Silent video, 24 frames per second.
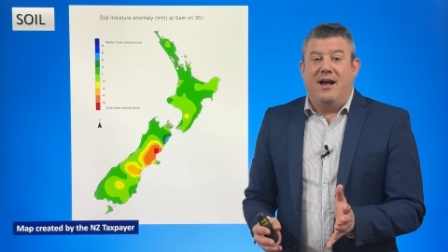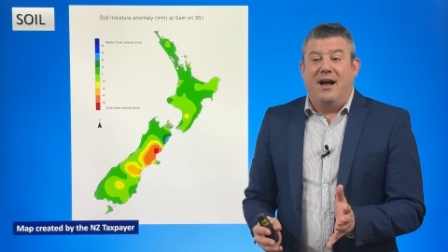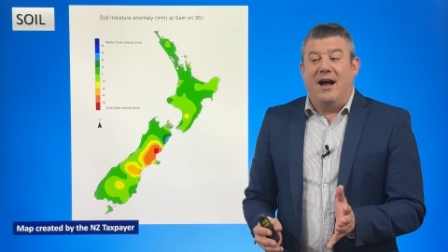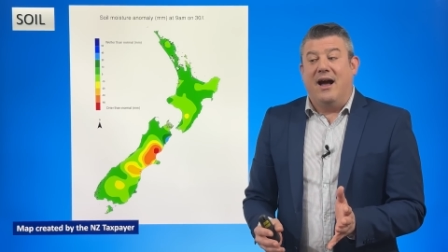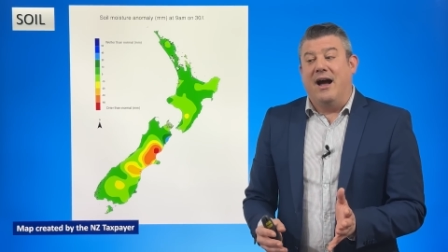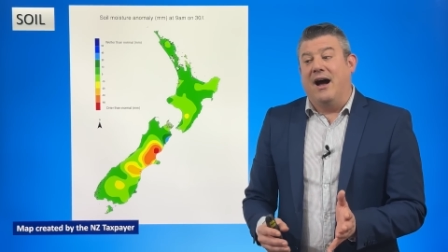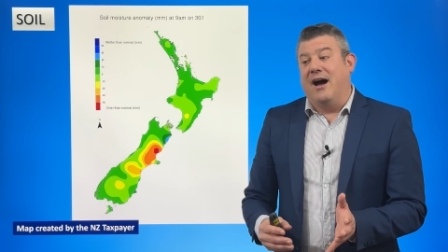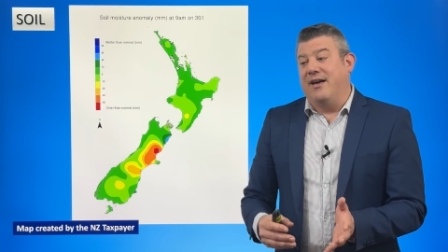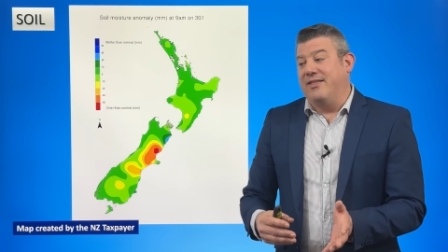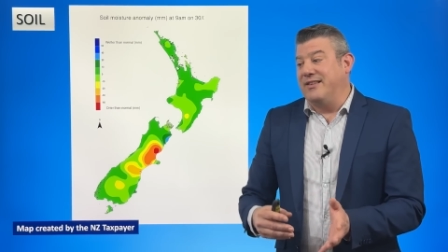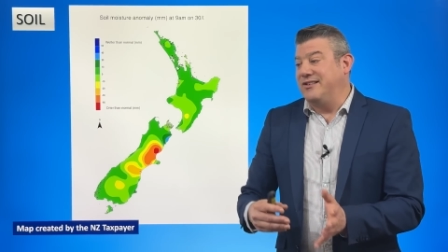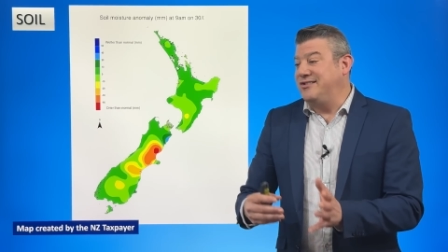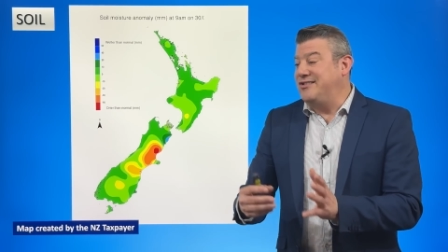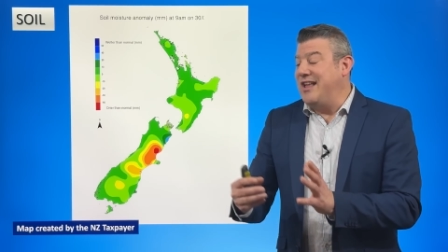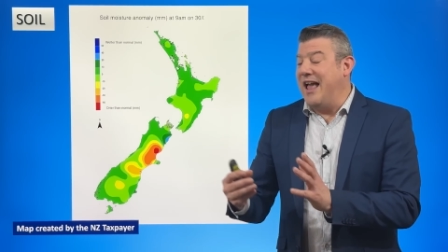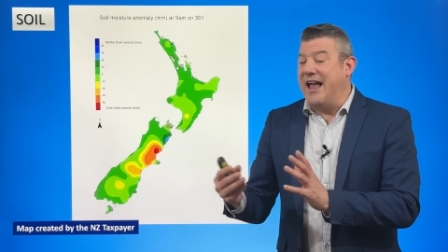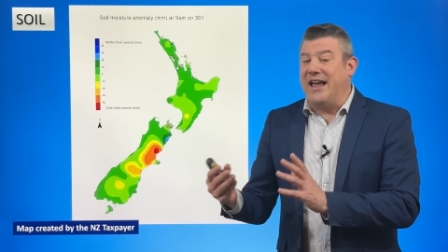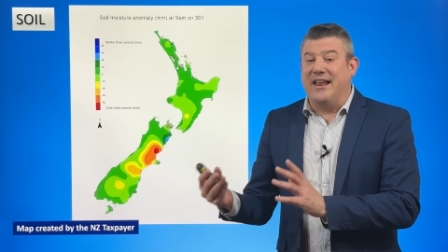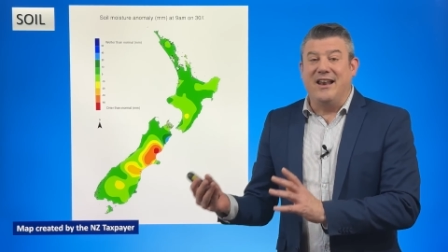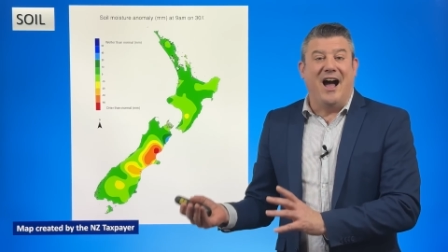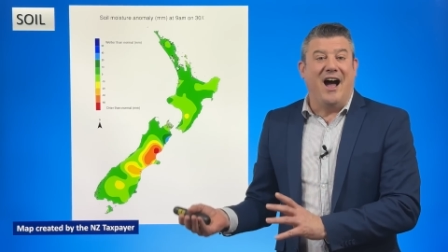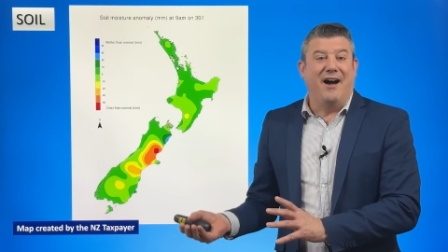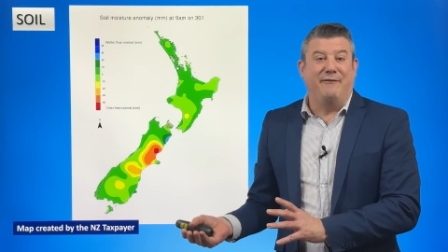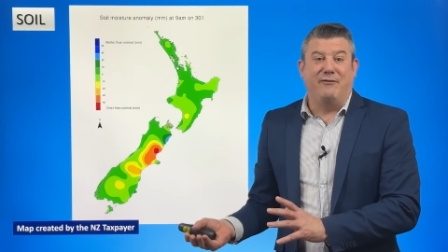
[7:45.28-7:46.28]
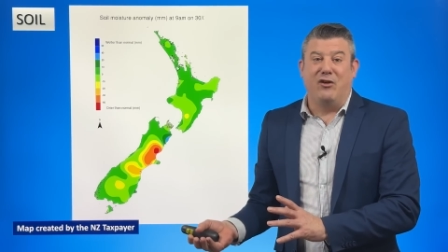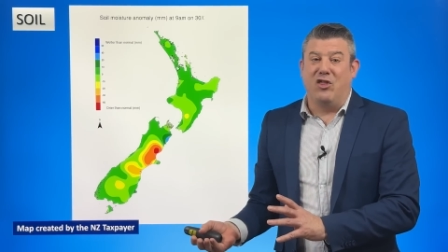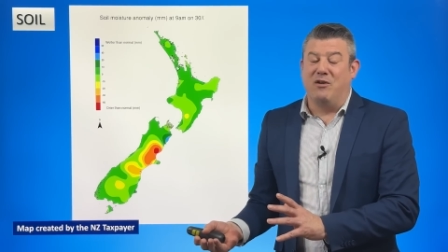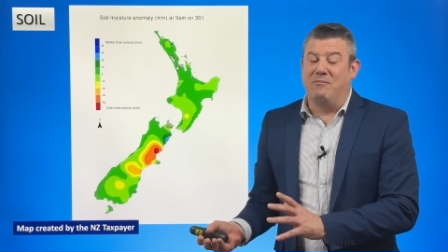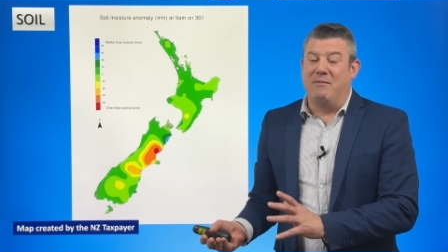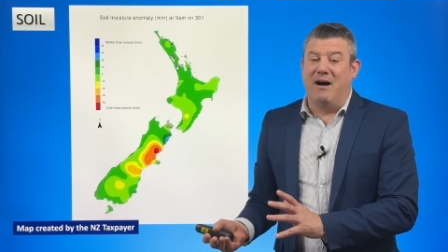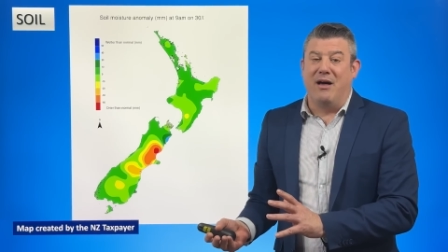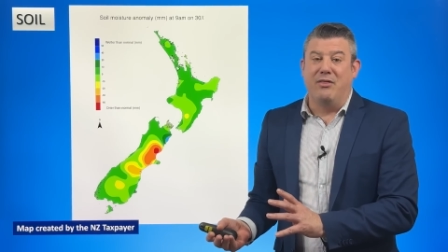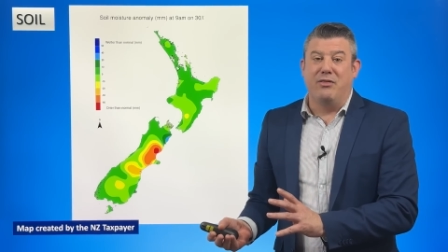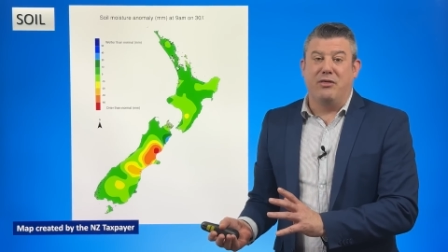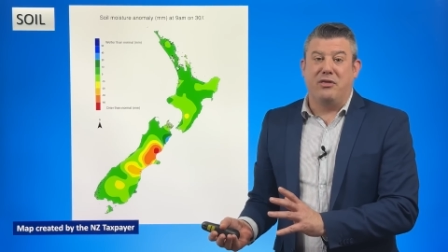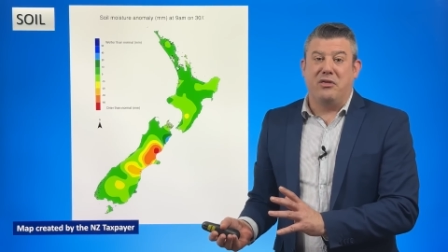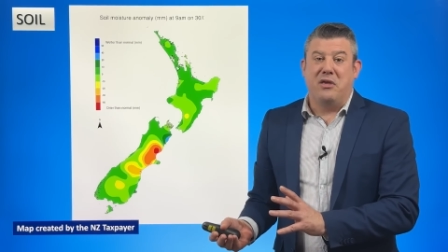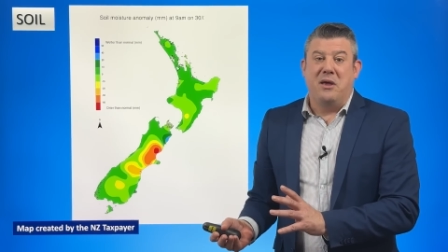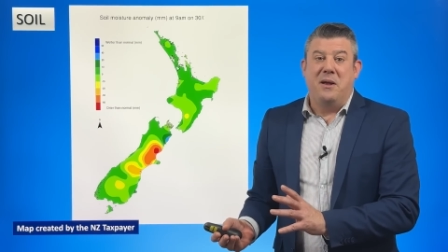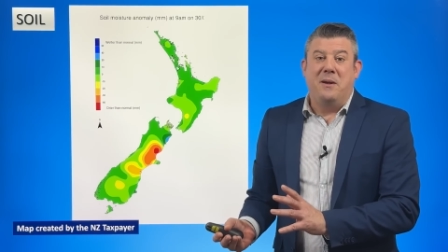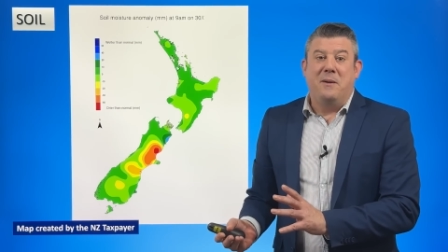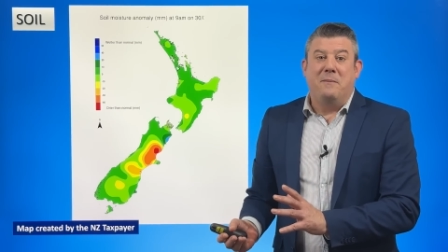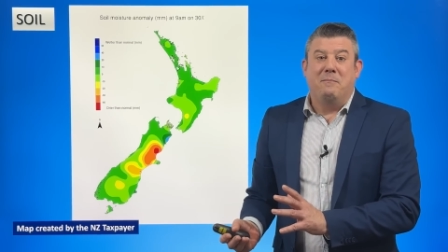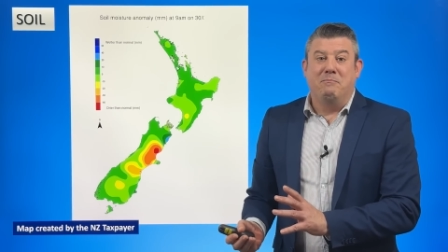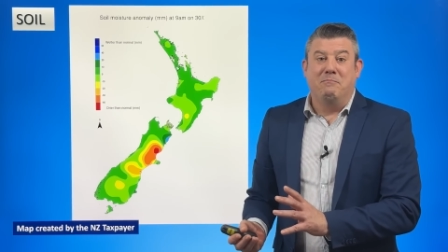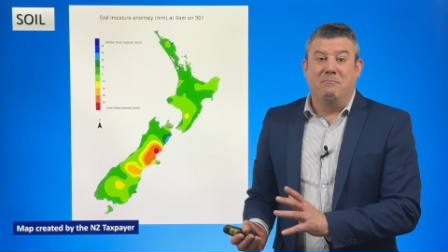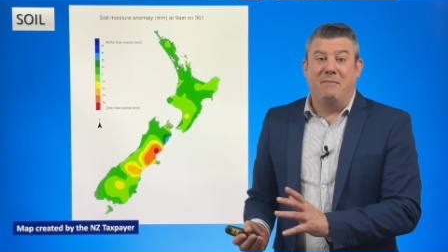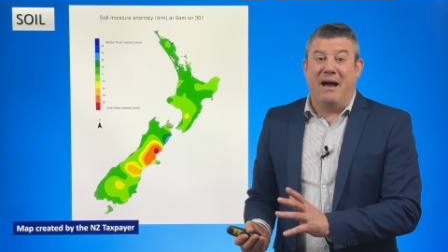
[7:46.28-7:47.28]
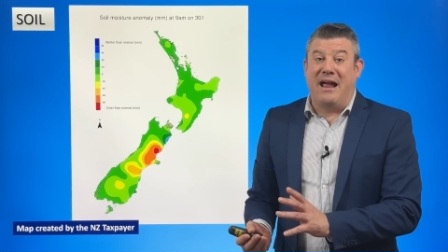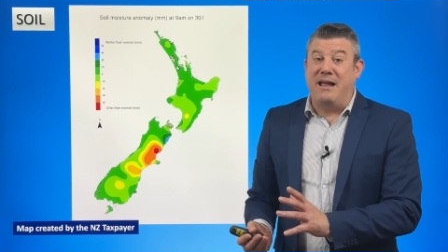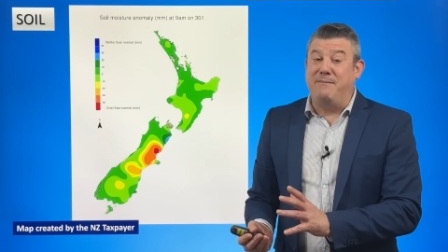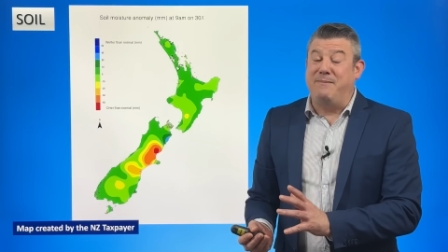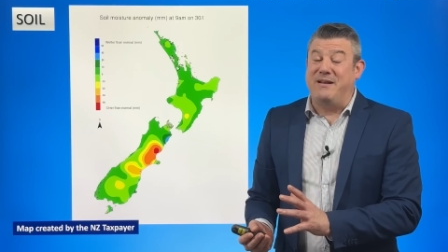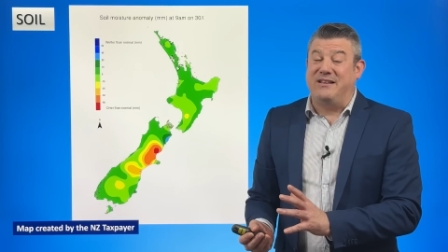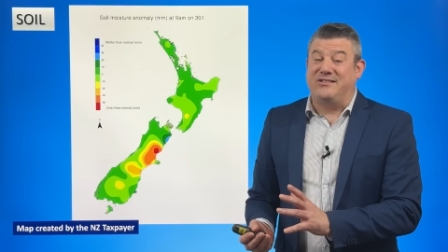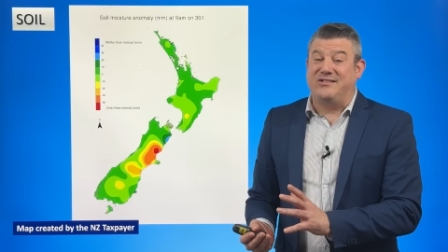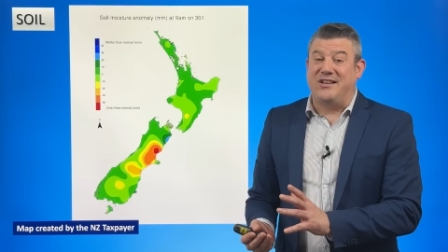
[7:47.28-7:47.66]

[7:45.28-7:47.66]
the second half of the month, maybe